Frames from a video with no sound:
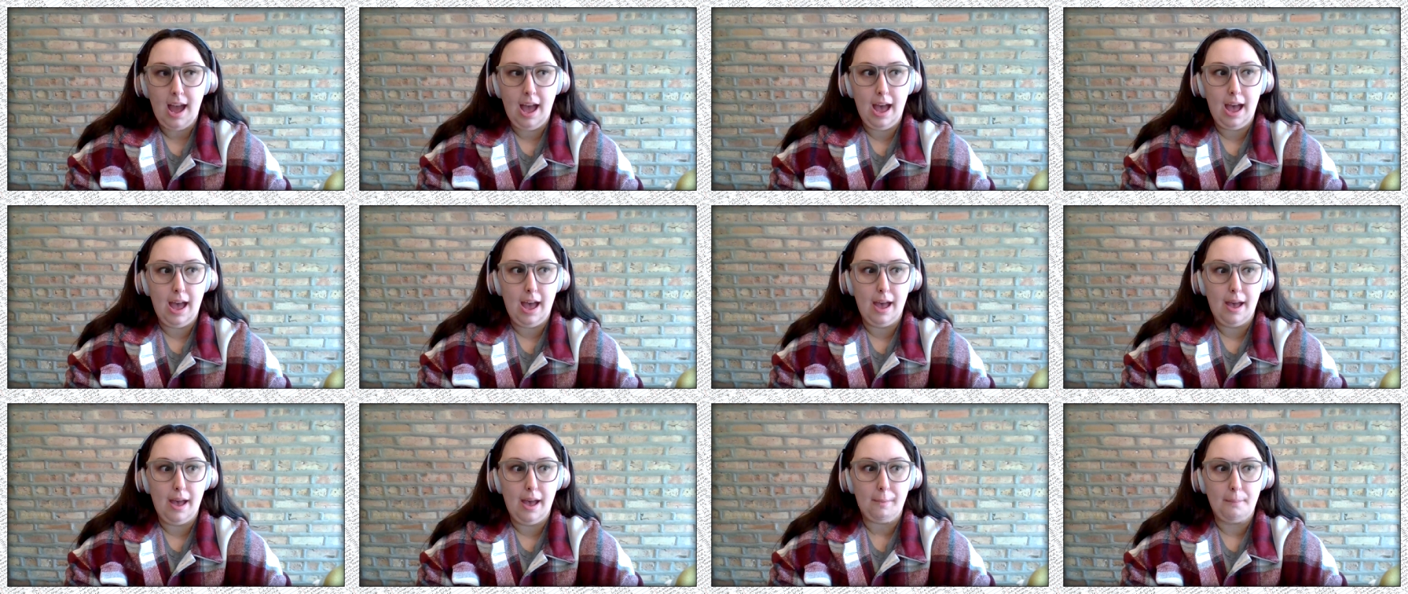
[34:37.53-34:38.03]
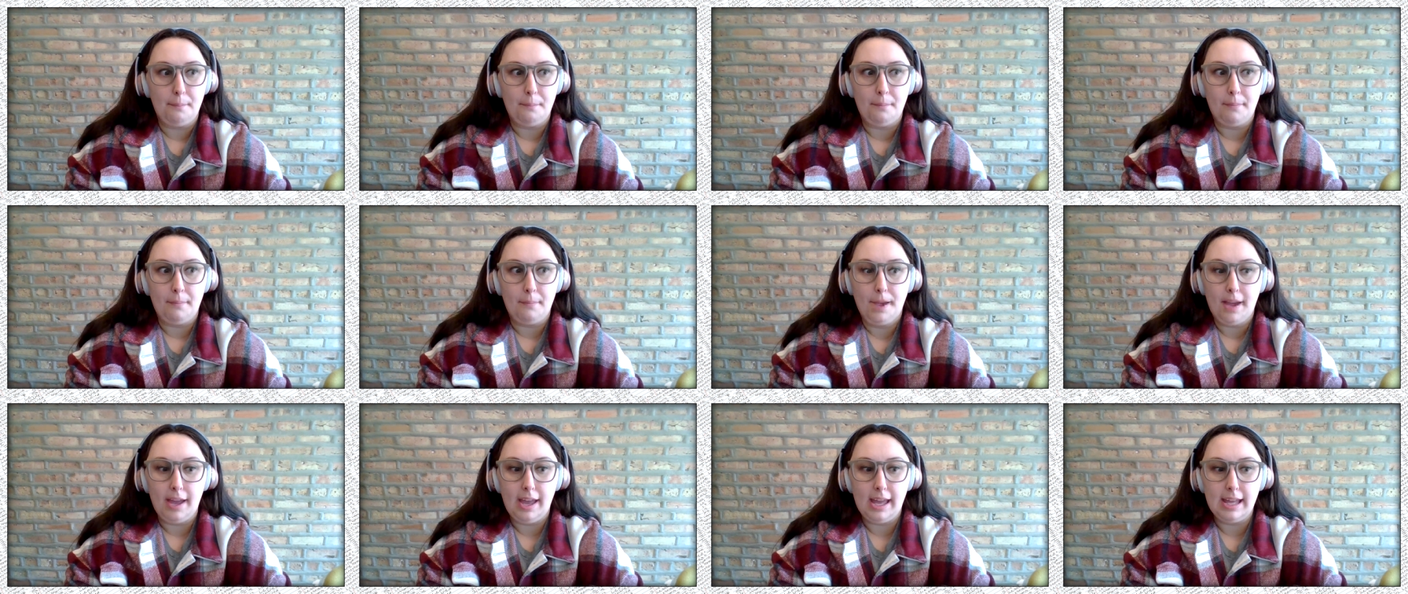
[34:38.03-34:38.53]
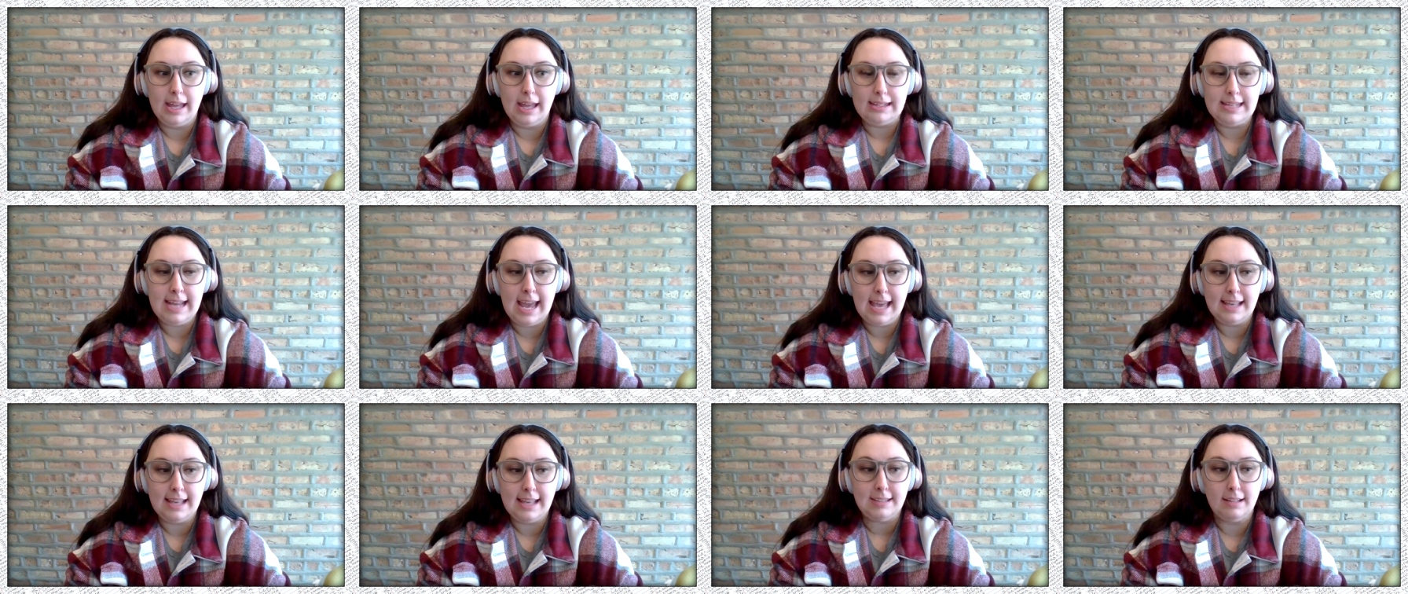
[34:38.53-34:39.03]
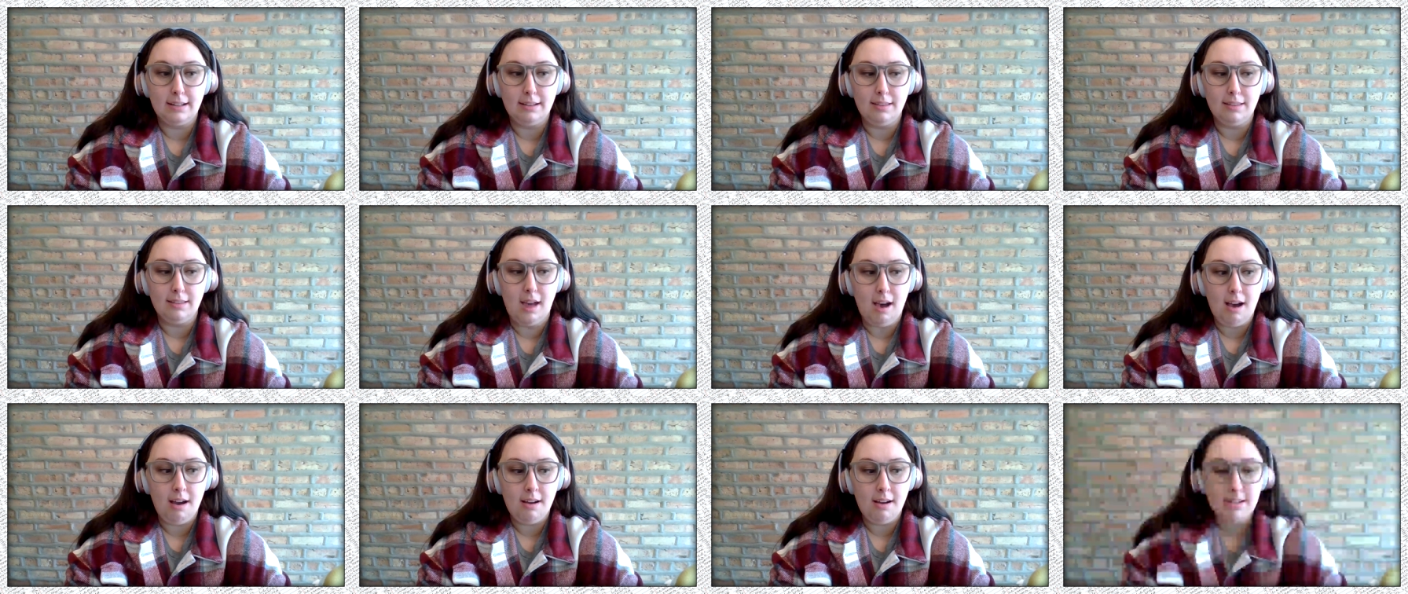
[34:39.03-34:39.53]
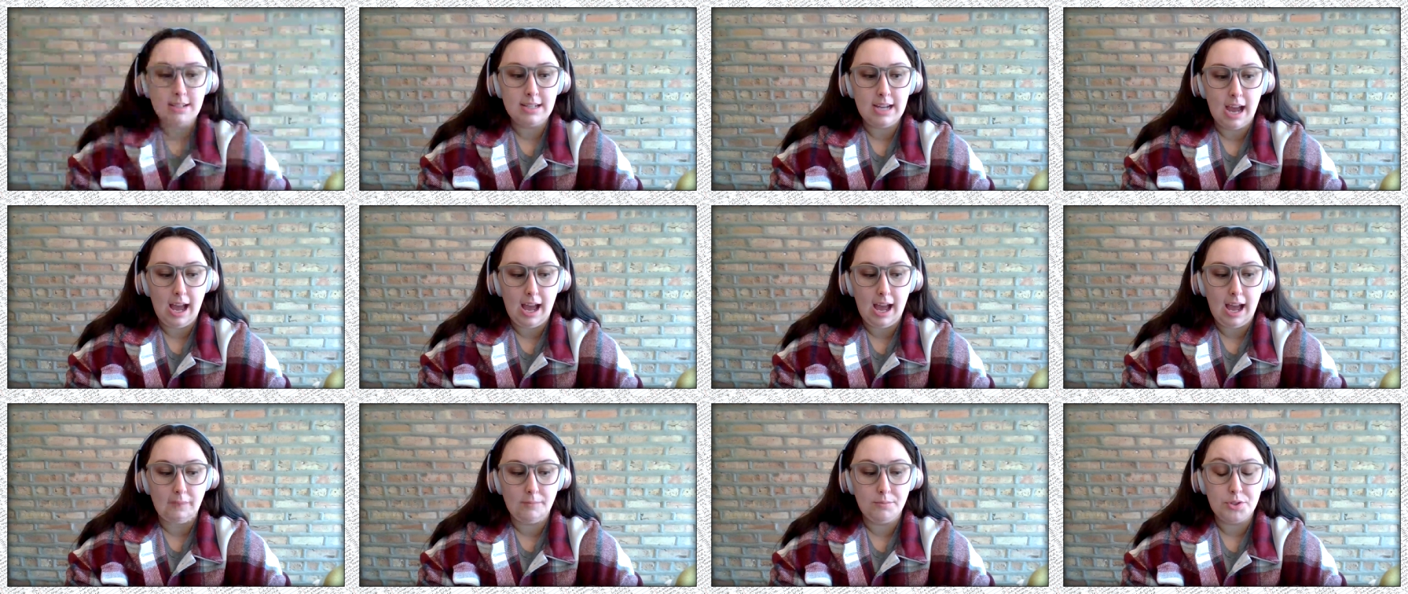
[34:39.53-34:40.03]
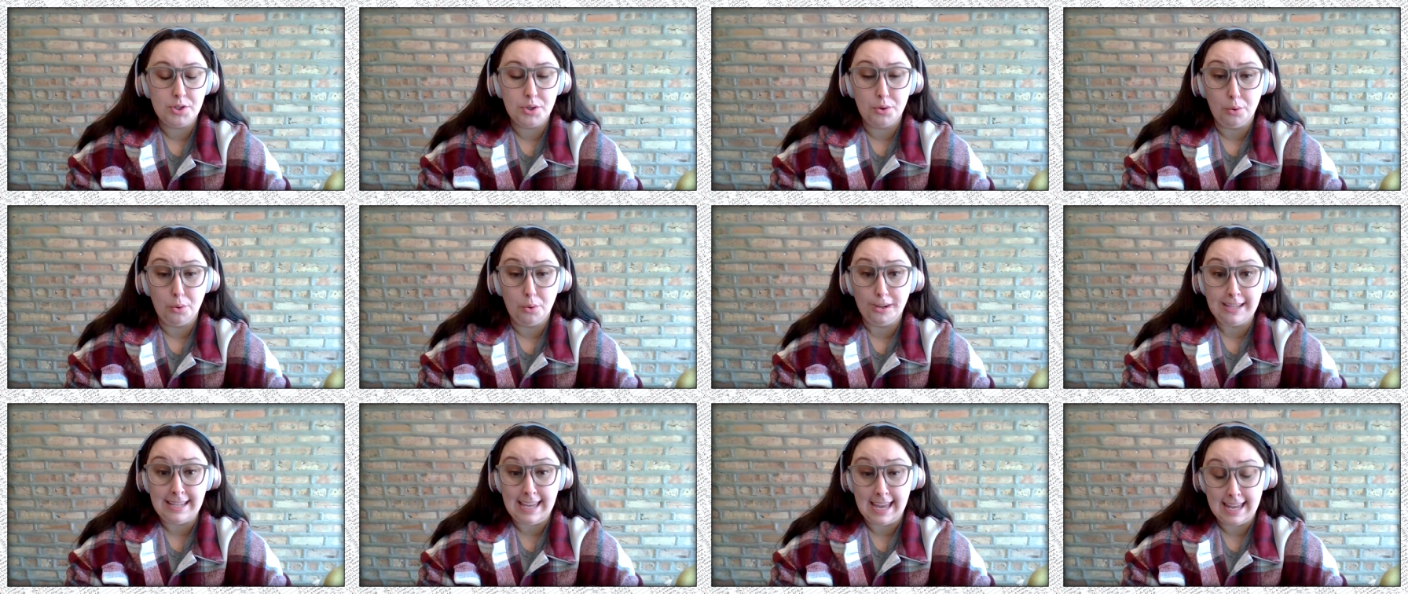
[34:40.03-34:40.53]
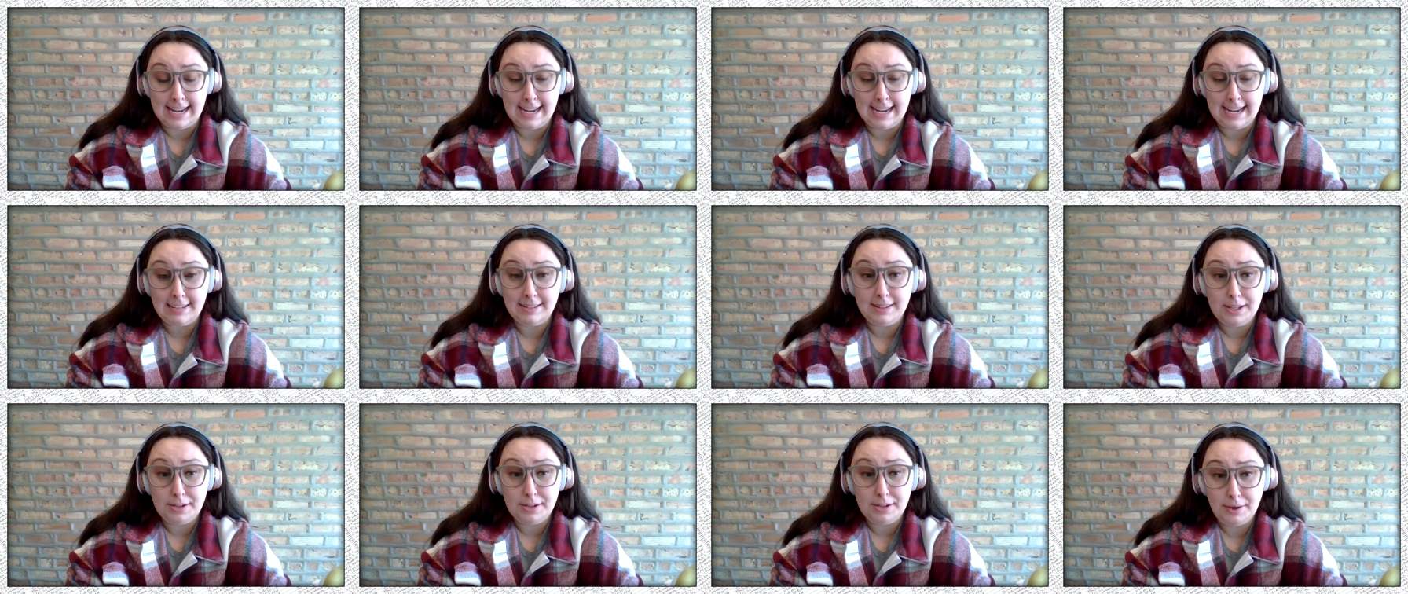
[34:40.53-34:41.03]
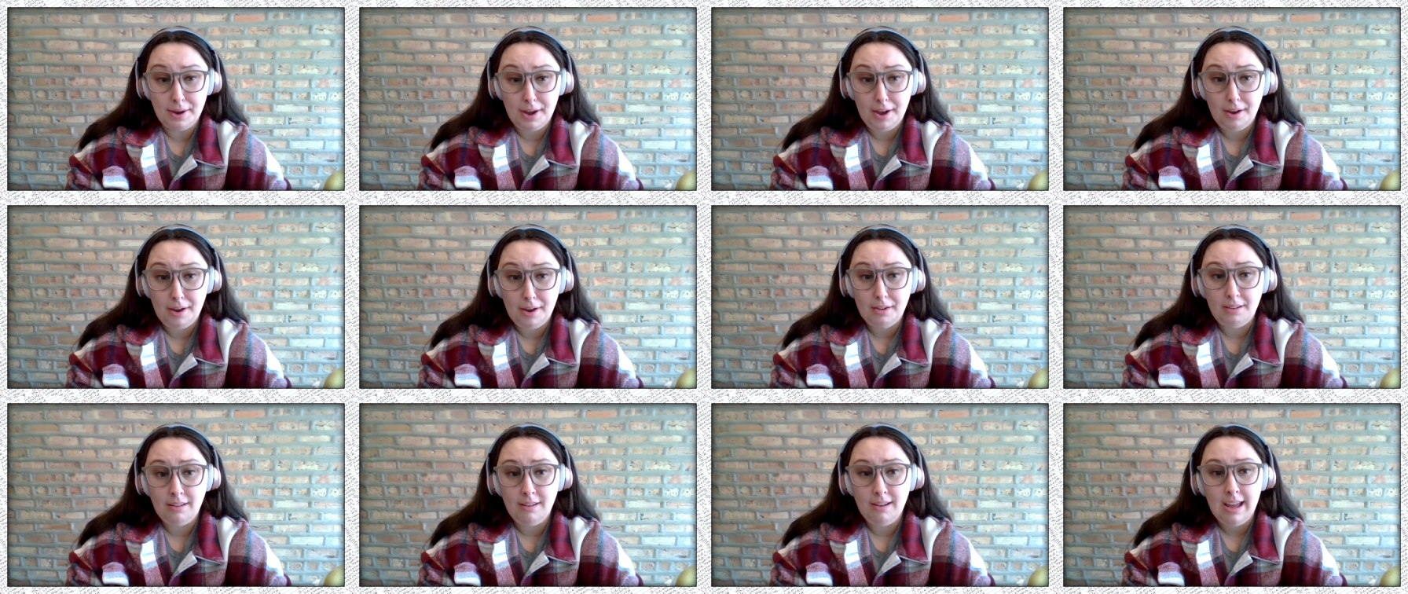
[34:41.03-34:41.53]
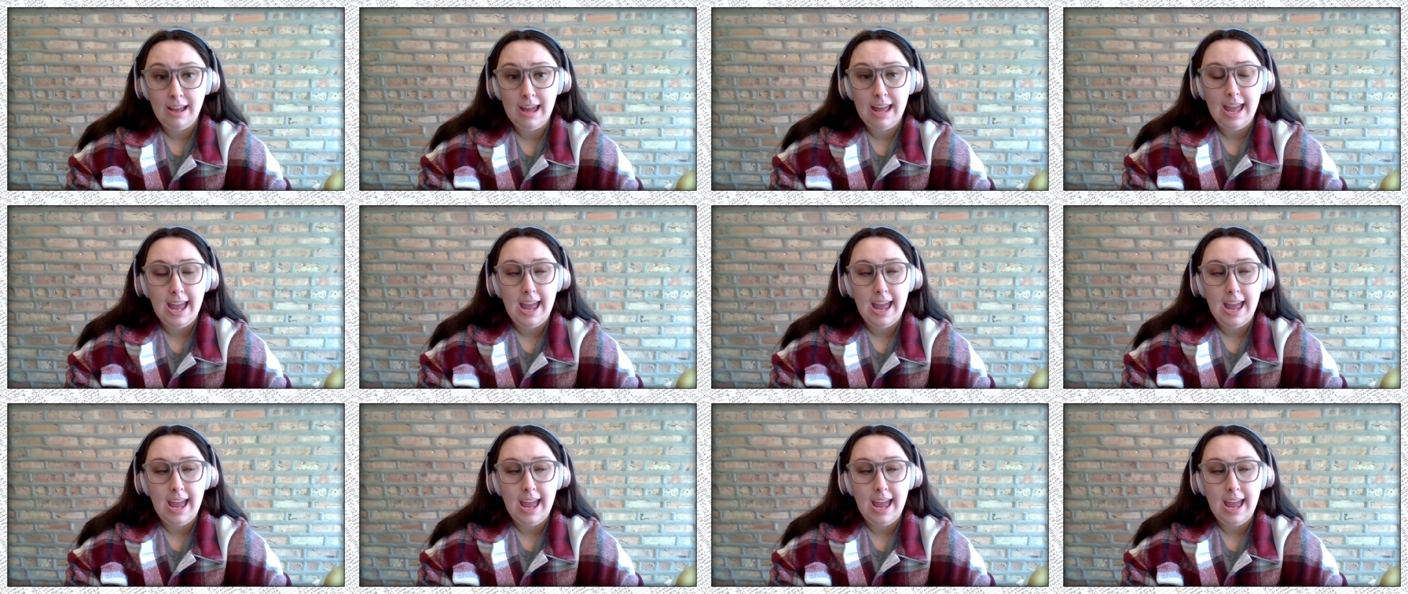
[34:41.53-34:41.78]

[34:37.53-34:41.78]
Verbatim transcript: Um, it takes a long time to organically grow